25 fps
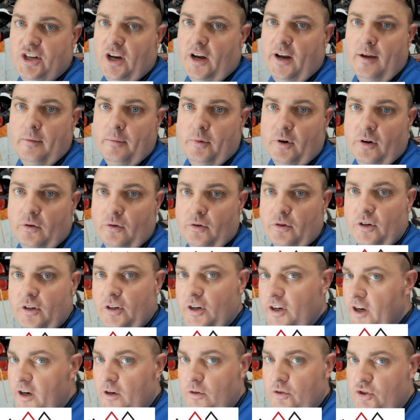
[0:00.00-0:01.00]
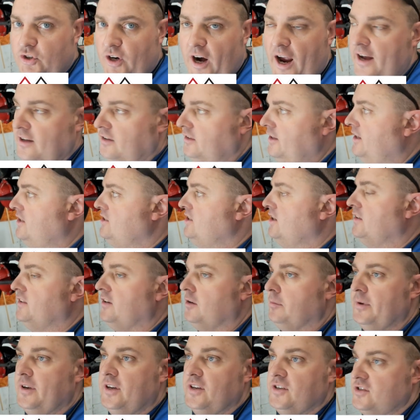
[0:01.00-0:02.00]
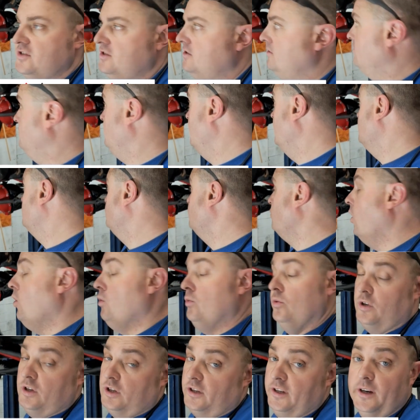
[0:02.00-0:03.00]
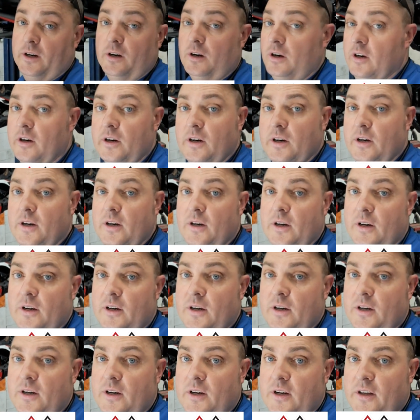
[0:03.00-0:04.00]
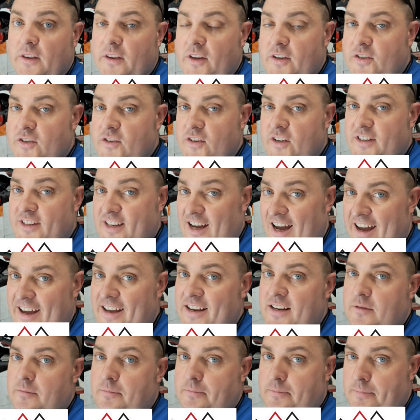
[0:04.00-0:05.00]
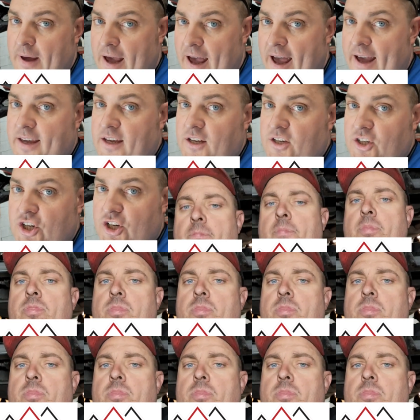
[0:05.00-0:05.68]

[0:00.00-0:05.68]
diameter you know, drag links on there because things won't clear. This is a tight package.